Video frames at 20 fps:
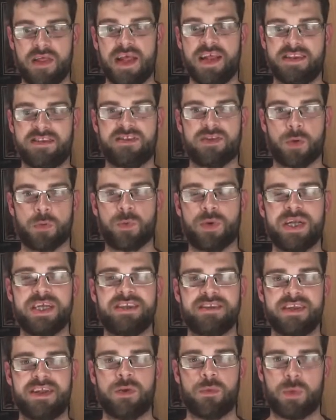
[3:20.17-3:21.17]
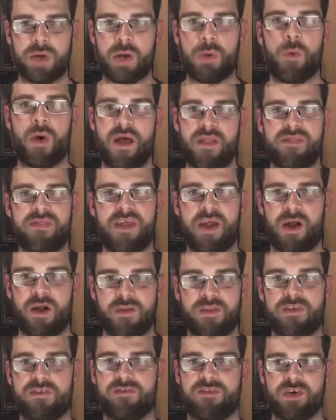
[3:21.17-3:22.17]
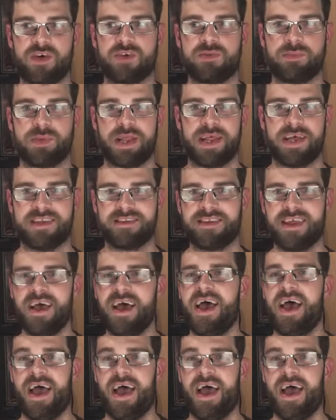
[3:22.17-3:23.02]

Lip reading: it's the reason we went there in the first place.